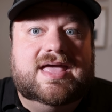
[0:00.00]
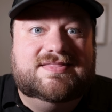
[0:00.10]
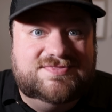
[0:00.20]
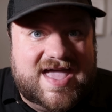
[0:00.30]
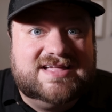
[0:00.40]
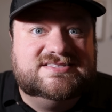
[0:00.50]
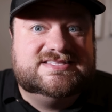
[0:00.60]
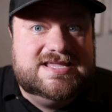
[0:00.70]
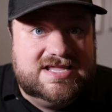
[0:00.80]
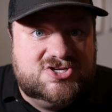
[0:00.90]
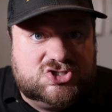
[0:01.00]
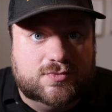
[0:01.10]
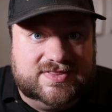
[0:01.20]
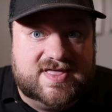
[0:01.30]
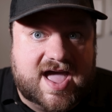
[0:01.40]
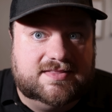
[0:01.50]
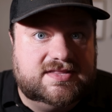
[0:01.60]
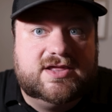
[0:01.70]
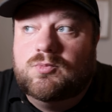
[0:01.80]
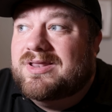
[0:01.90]
And that's the issue with that.
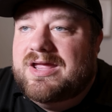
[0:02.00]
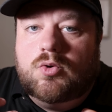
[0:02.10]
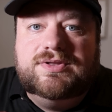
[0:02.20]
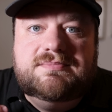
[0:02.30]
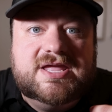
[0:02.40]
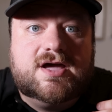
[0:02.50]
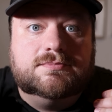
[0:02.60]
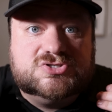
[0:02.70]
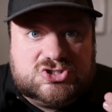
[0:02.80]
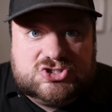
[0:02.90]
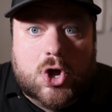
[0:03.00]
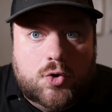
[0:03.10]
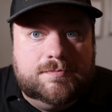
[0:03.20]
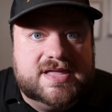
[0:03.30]
They can really only become so